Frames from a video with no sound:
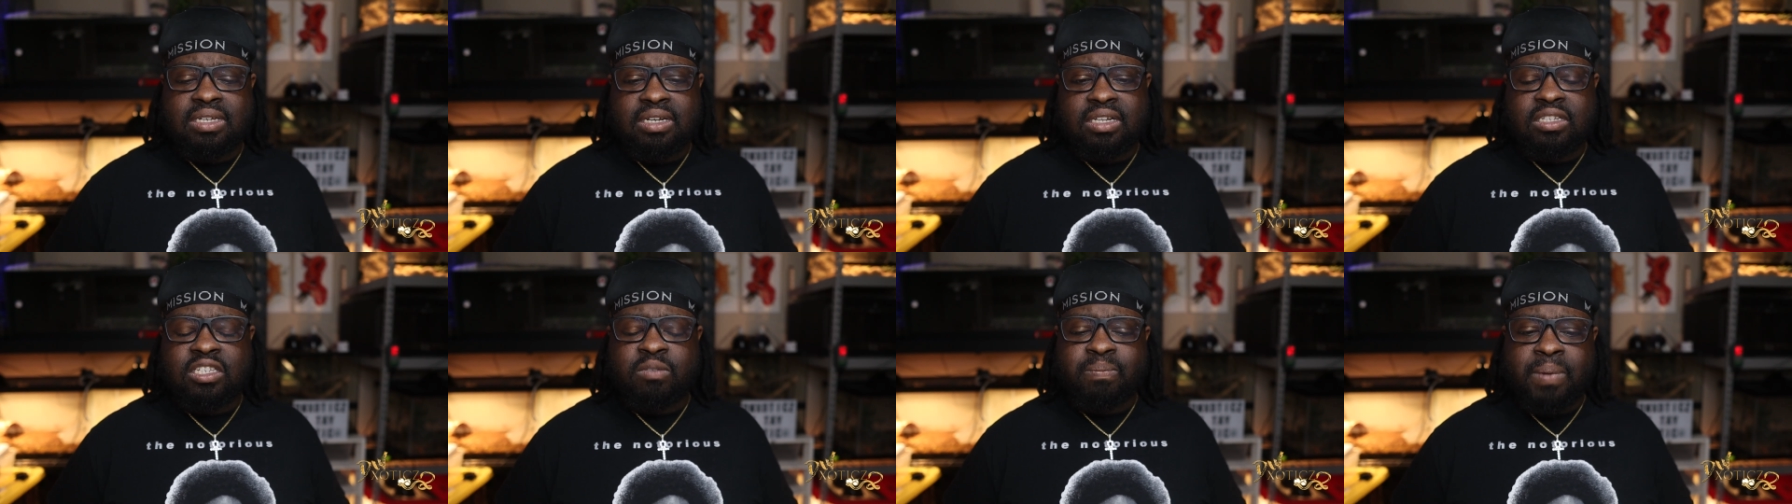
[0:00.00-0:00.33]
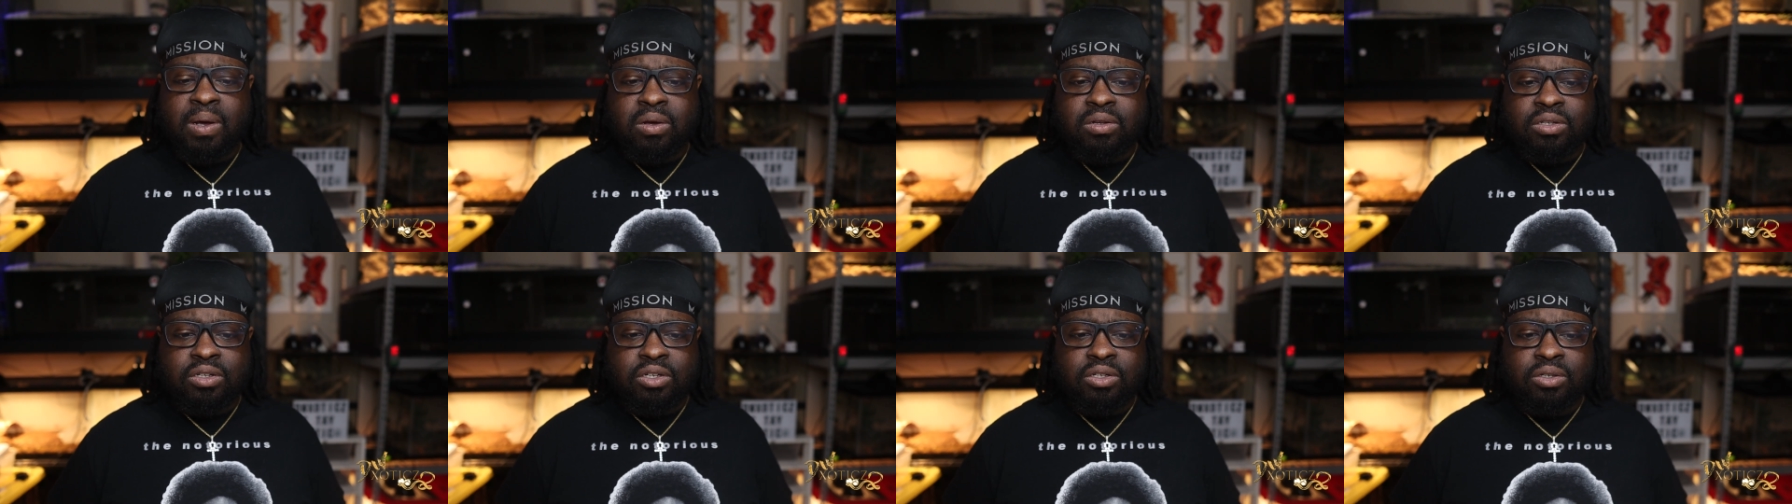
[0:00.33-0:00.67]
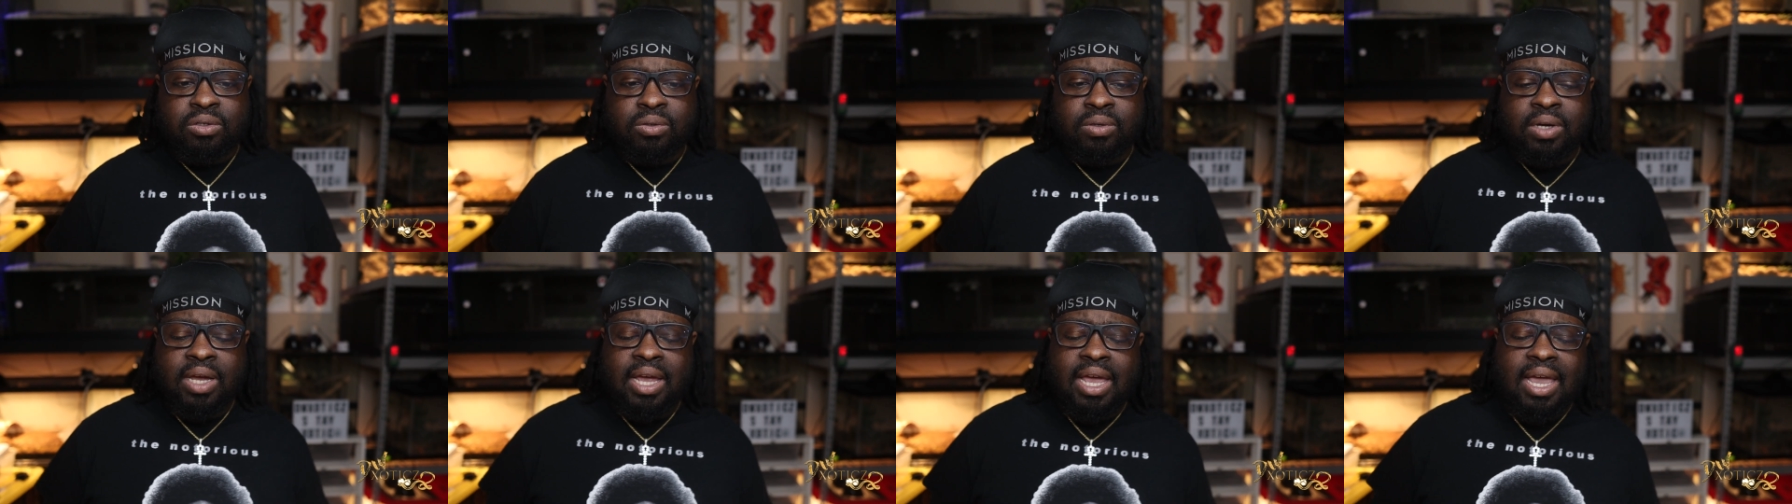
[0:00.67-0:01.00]
and it's supposed
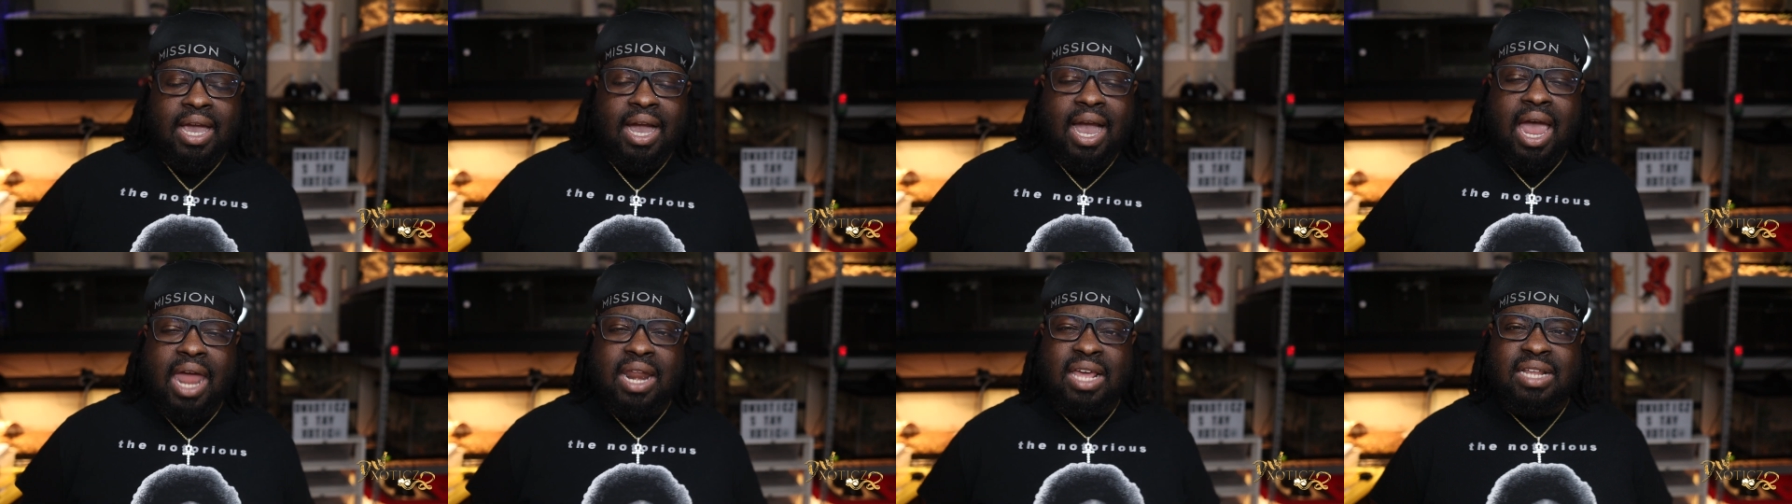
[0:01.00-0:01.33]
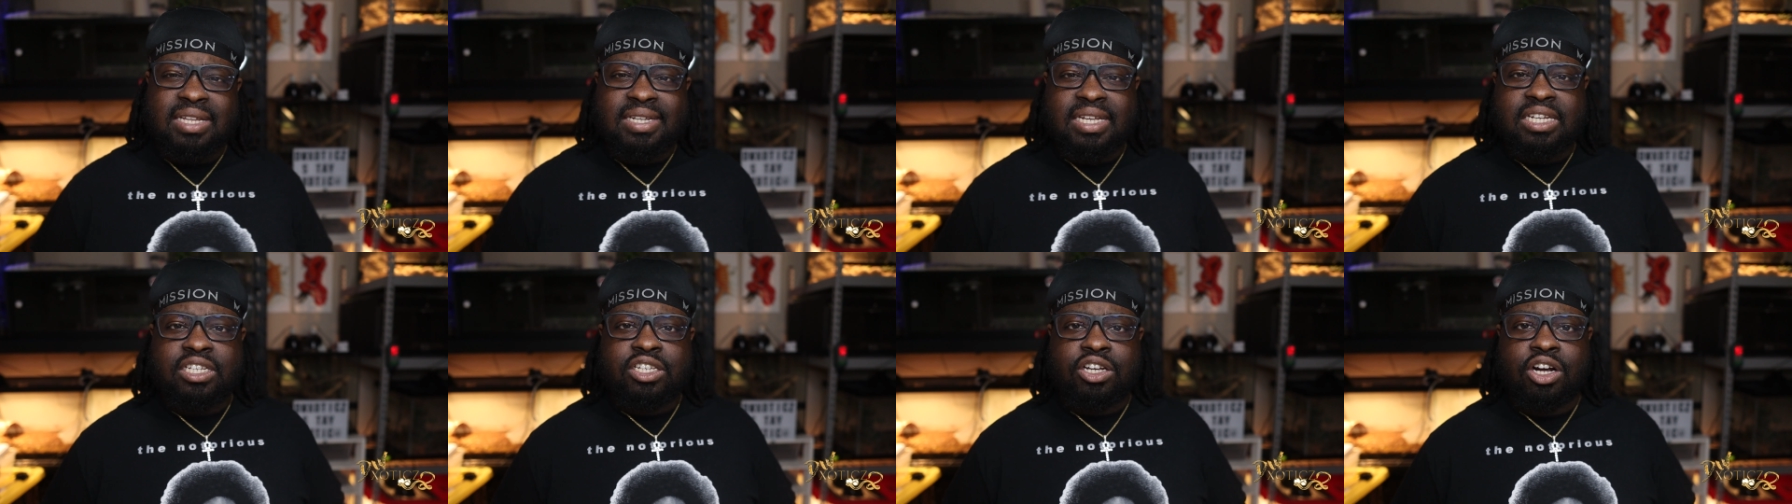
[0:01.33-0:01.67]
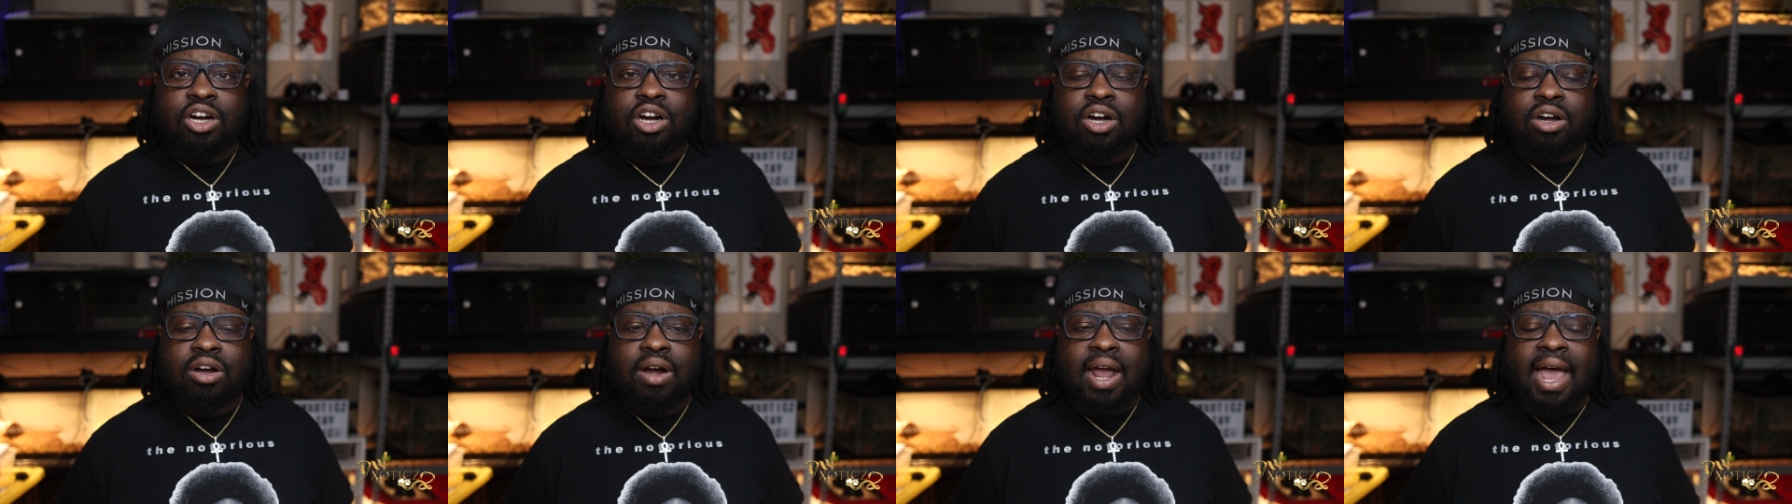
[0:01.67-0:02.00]
to kind of
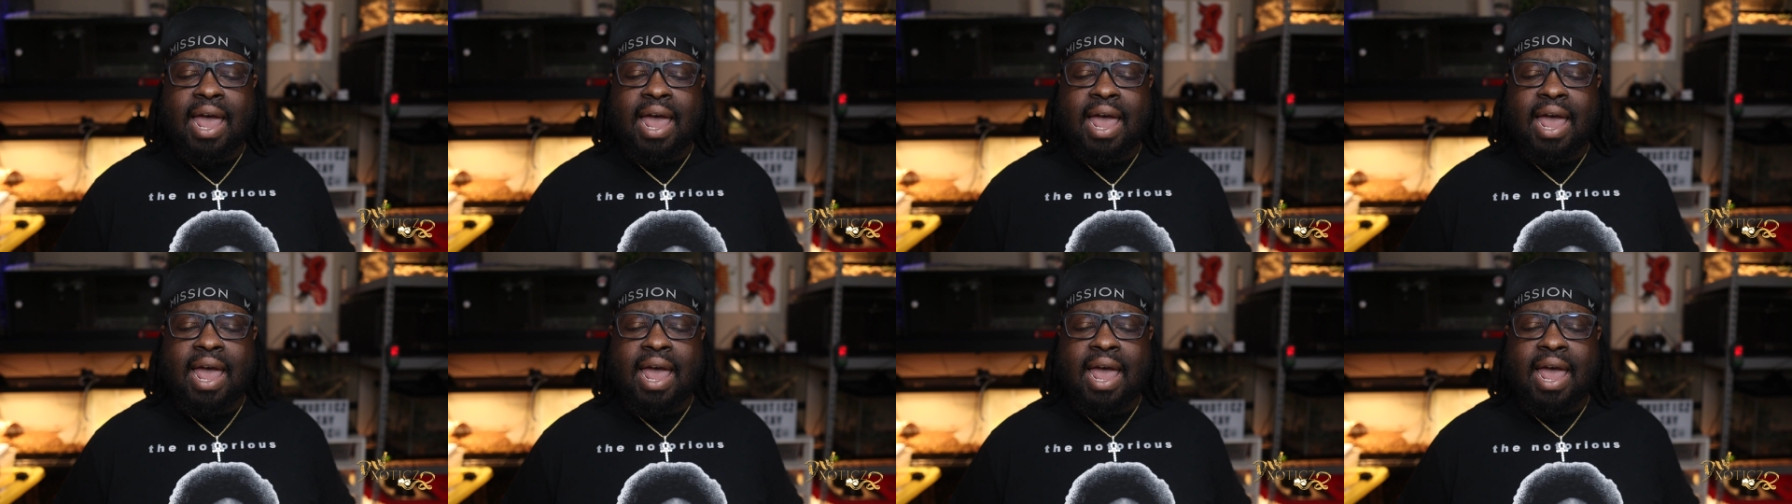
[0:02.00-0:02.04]
deter